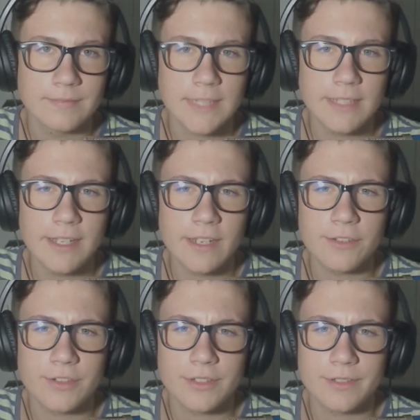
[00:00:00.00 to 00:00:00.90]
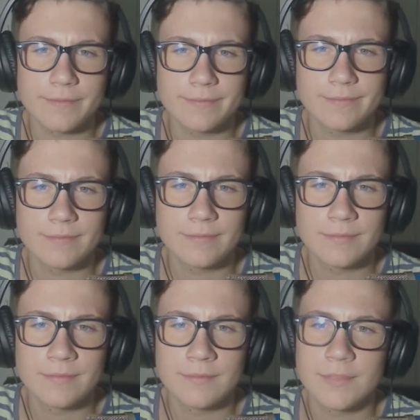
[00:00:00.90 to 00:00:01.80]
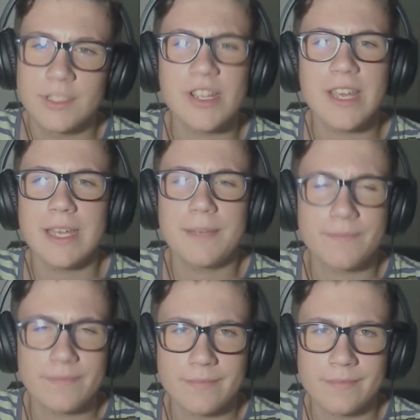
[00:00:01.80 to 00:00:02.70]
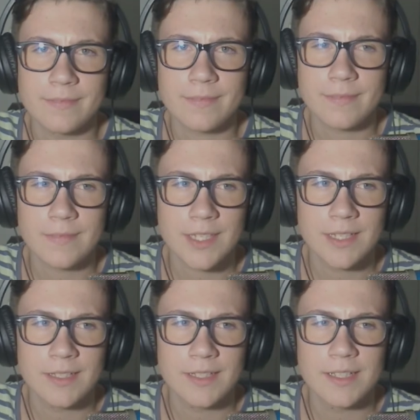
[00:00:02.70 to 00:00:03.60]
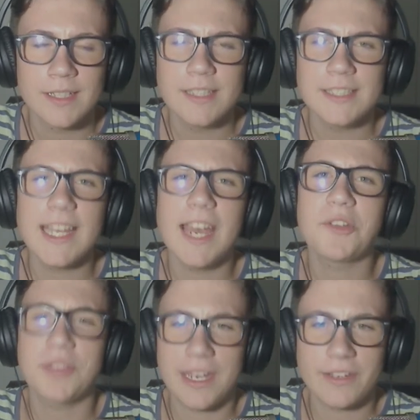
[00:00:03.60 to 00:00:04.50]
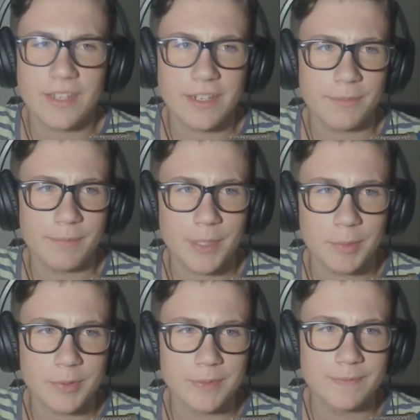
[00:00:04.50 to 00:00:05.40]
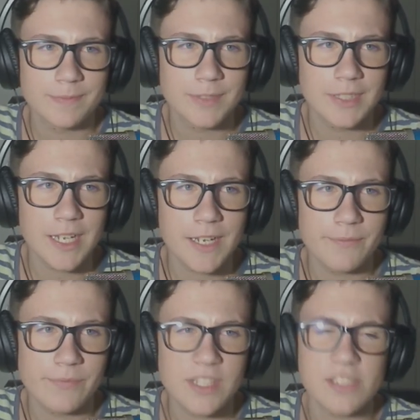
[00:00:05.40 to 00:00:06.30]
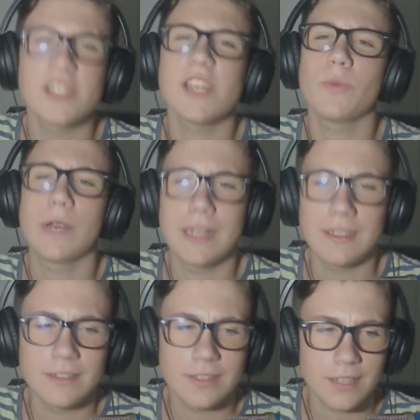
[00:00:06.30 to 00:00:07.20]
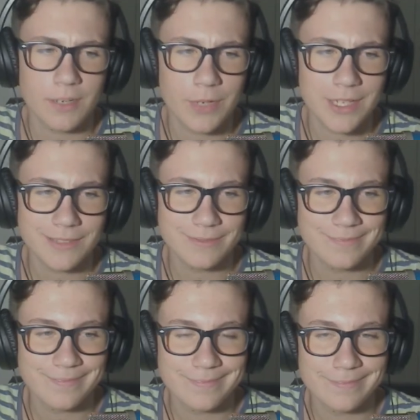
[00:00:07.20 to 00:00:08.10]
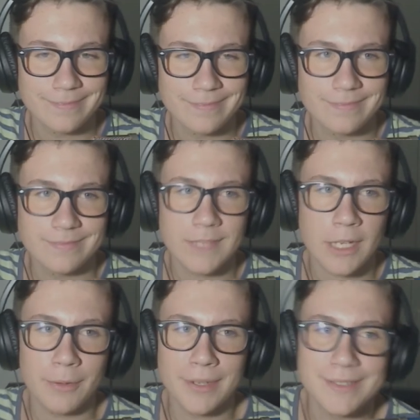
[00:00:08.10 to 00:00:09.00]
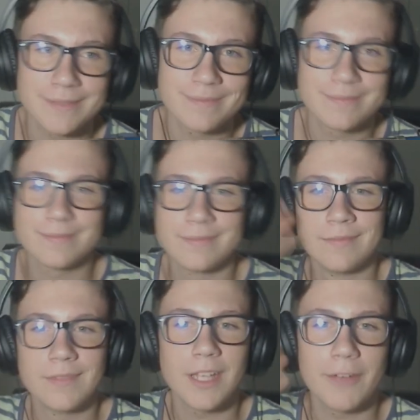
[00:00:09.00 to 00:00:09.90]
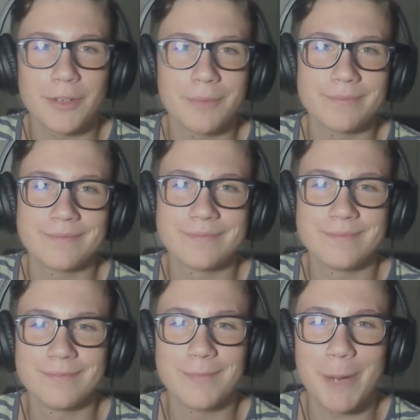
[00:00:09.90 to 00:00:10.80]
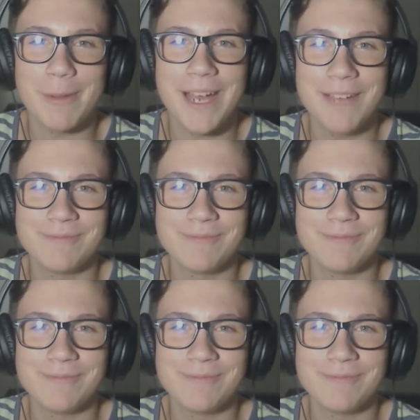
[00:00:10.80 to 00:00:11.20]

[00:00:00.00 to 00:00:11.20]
and yeah, just stay, stay healthy out there, people. Stay, stay well, stay well. Anyways, love you. Bye-bye.